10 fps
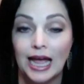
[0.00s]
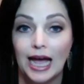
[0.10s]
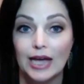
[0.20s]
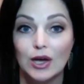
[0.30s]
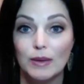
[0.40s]

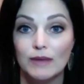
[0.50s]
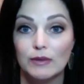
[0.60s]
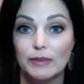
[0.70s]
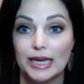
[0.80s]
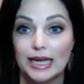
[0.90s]
I hope
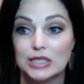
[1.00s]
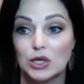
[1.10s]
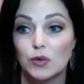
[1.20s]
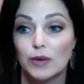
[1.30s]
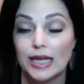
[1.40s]
everybody has a
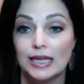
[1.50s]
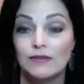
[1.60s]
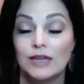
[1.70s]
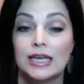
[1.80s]
great evening.